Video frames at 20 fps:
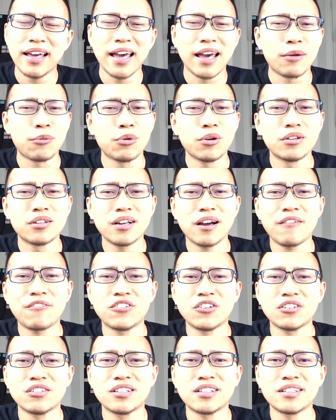and we're not
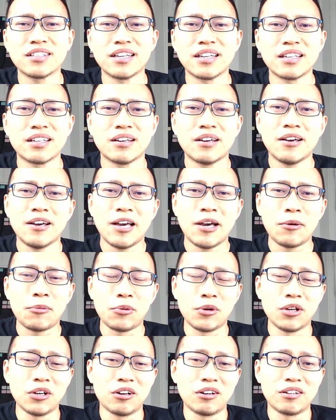feeling like
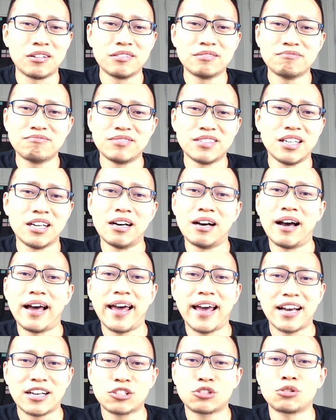we are the
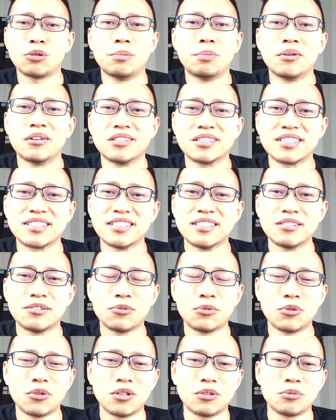extra person
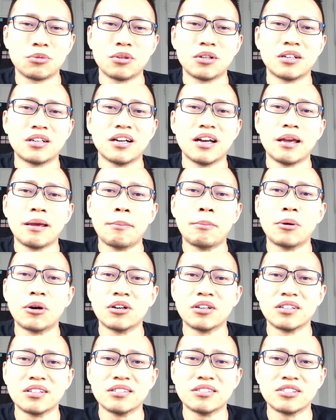or we're a
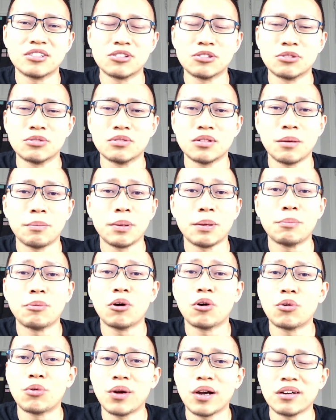burden to the
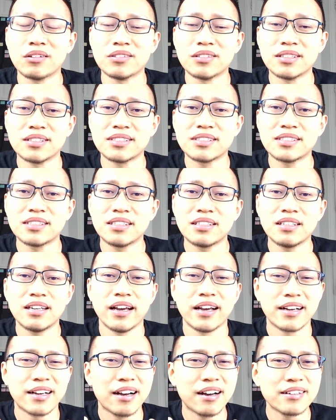people around us,
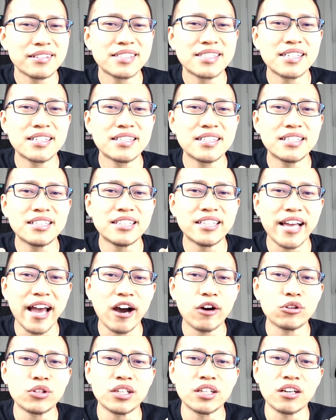and constantly
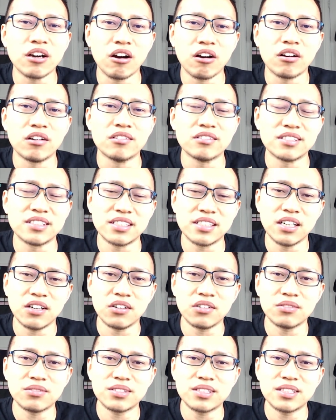doubting
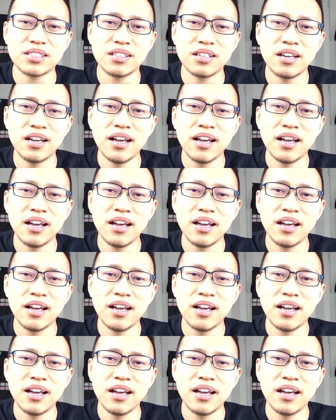ourselves.